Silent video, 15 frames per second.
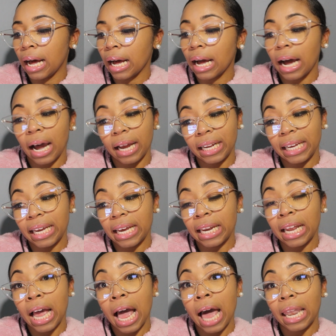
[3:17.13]

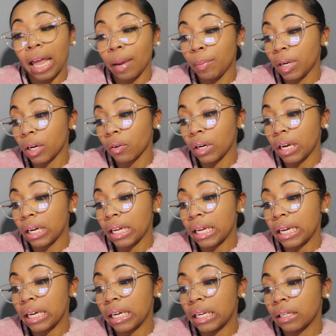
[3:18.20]
Ghanaian, Liberian,
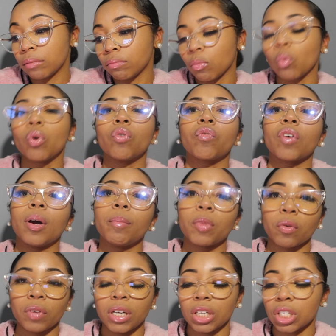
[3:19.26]
and, well, from
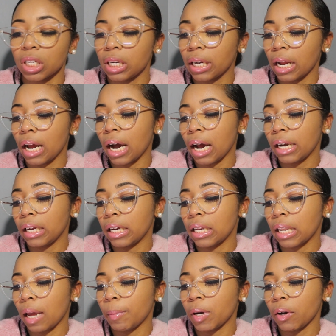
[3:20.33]
the region, Ghanaian,
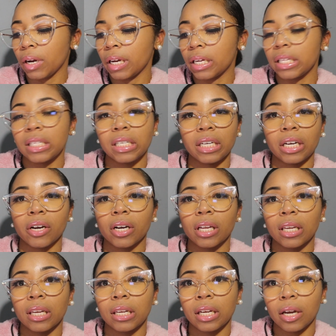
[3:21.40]
Liberian, and Sierra
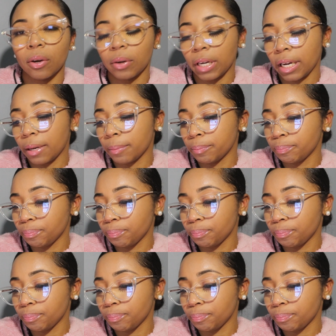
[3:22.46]
Leonean.